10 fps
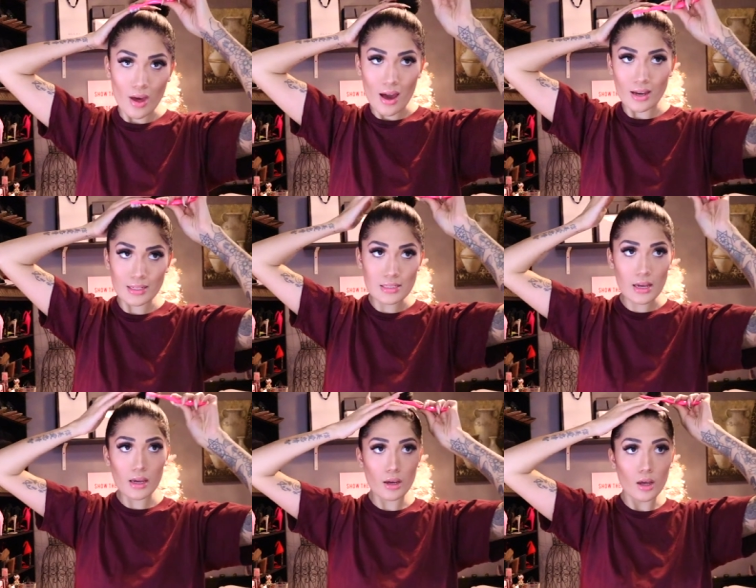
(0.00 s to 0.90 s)
that it's
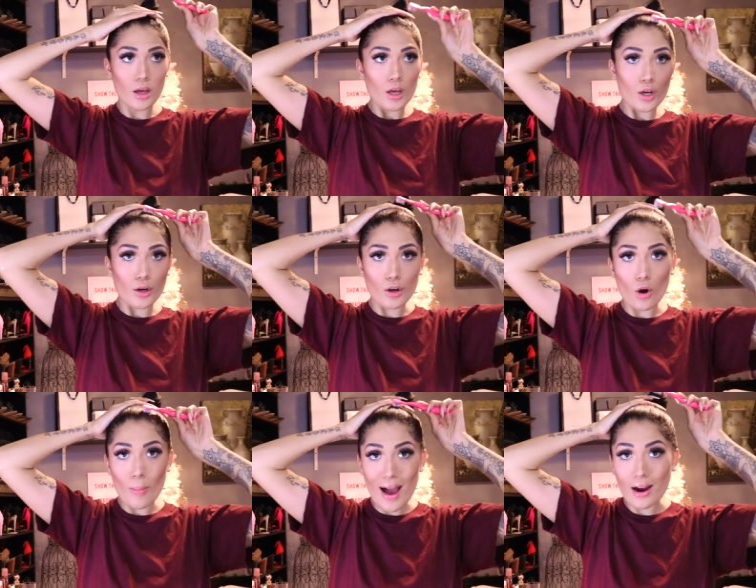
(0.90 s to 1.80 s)
like gonna
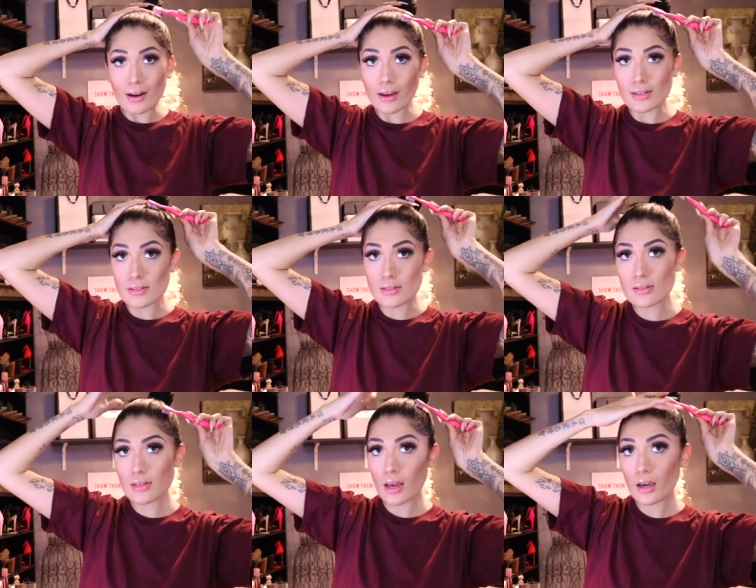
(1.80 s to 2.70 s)
go back nice and
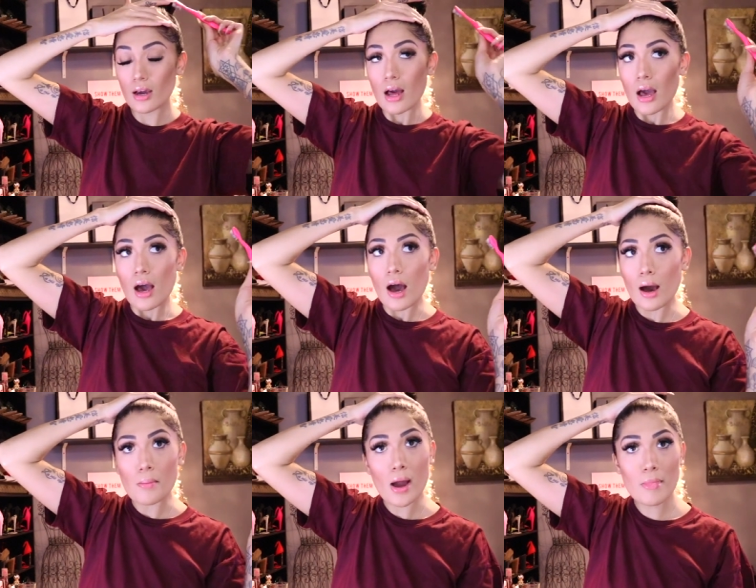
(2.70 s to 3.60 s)
slick.
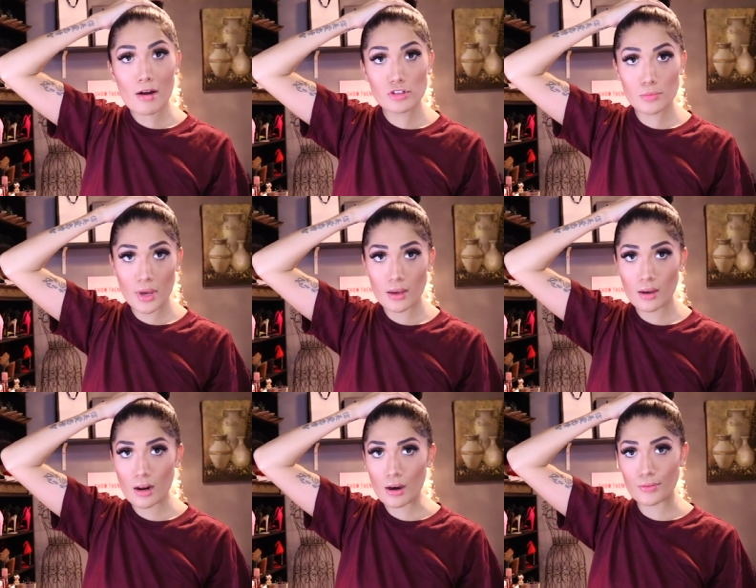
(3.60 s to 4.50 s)
Um, I'm half
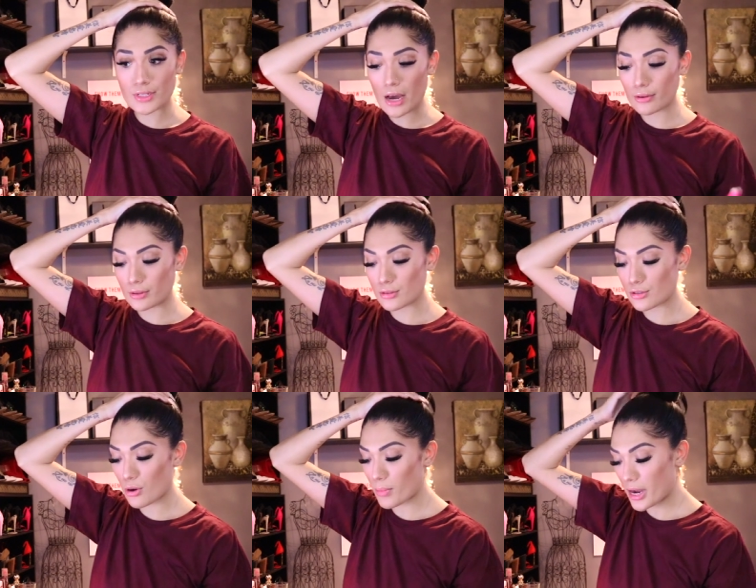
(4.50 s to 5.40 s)
Jamaican, half Italian,
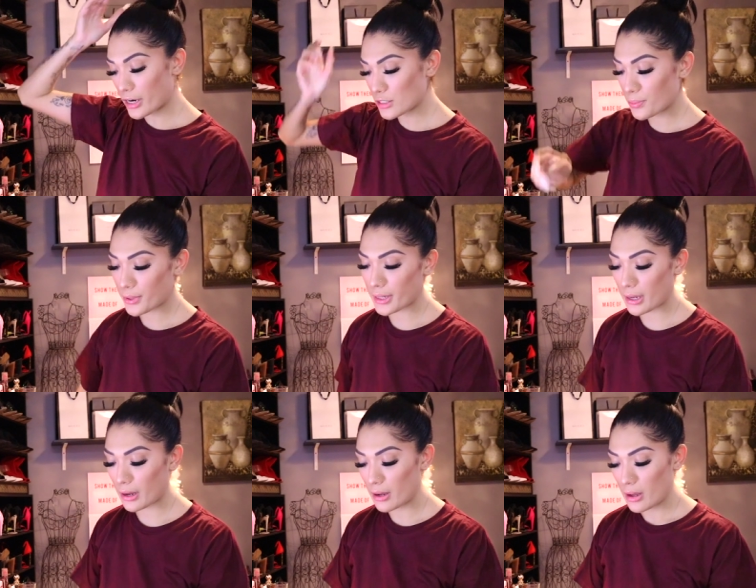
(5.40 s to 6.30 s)
so my hair is
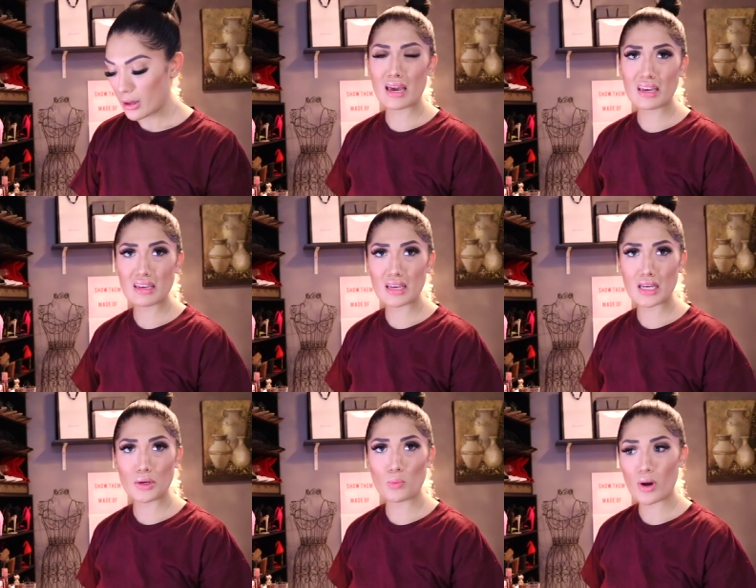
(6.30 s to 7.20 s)
pretty
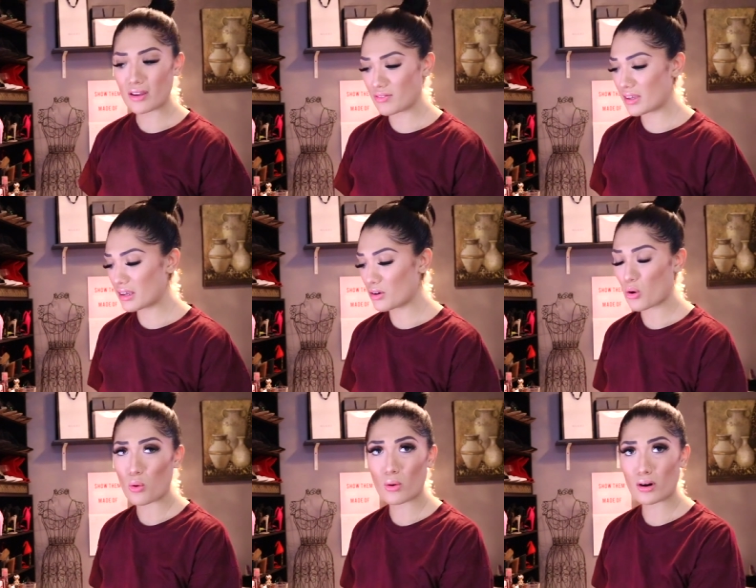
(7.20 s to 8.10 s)
kinky, wavy,
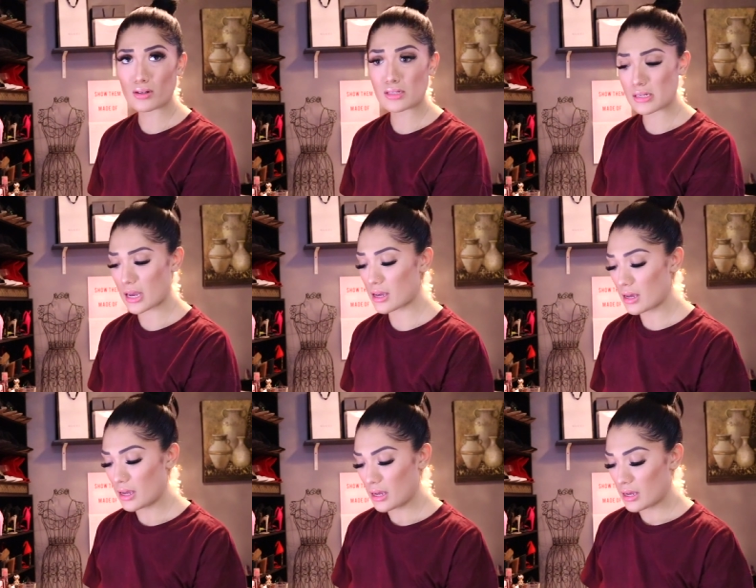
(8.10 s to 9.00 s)
coarse, like
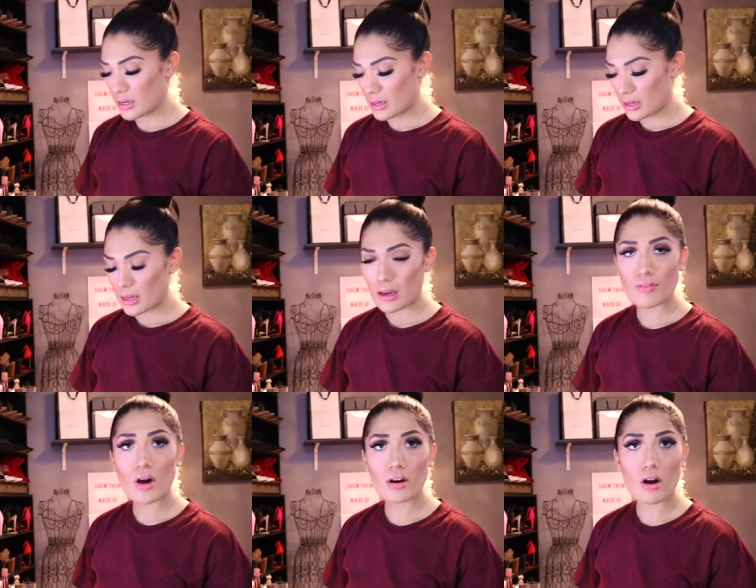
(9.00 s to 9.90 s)
I've
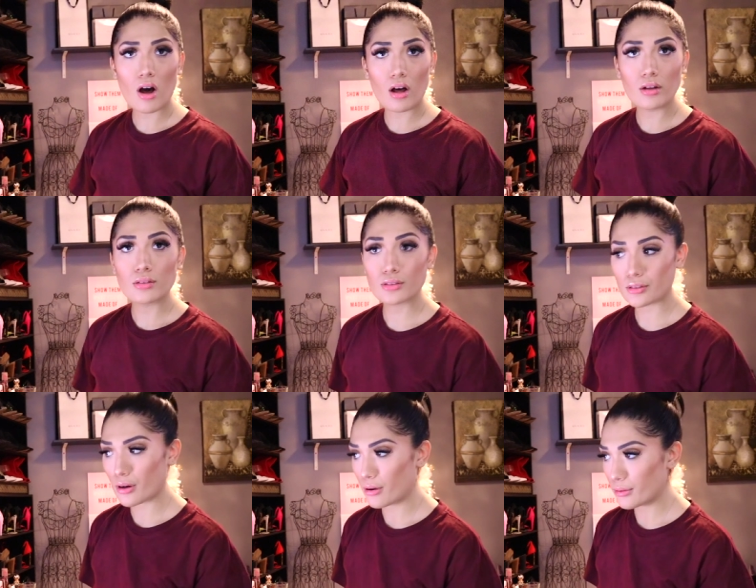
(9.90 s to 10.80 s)
got it all.
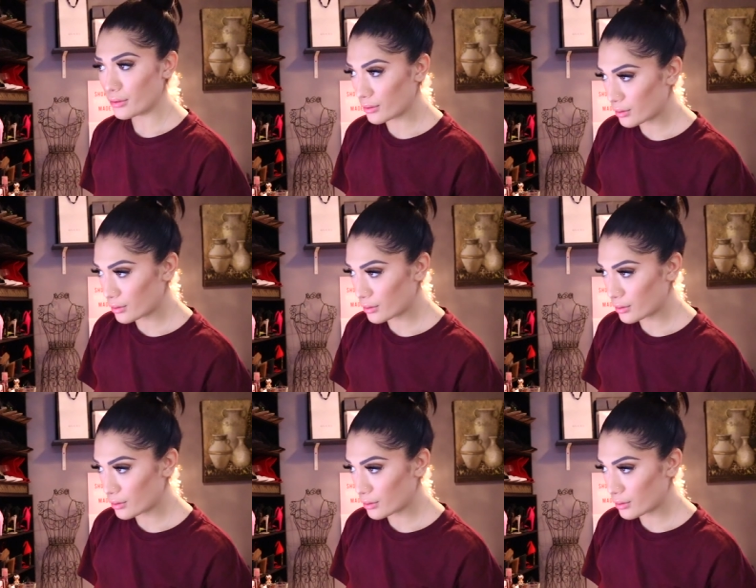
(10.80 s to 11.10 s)
So